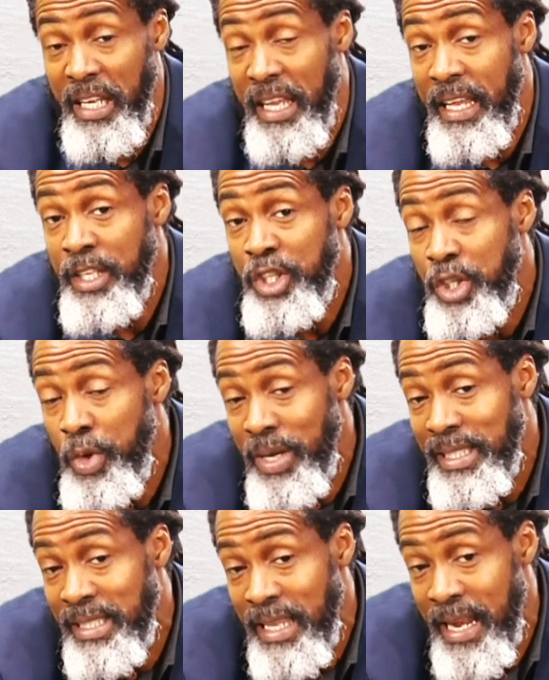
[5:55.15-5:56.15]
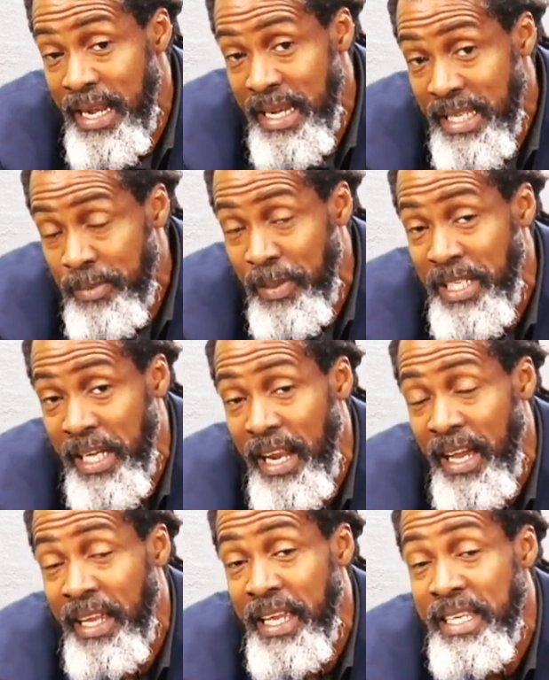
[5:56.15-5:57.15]
the issue is, in this
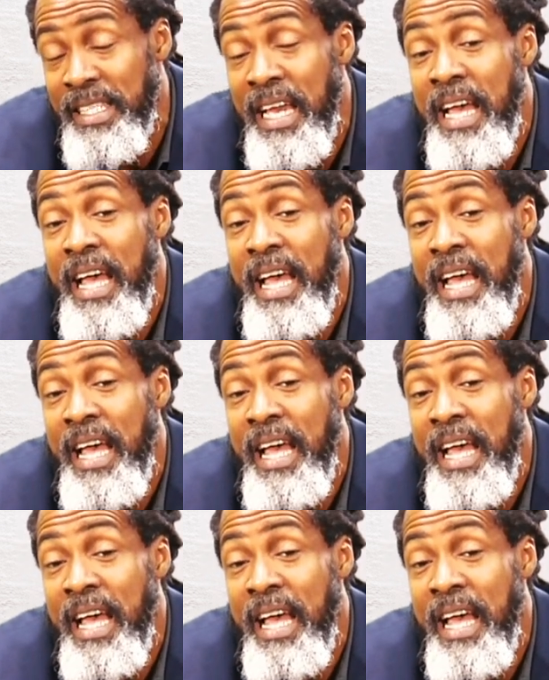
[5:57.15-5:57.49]
particular case,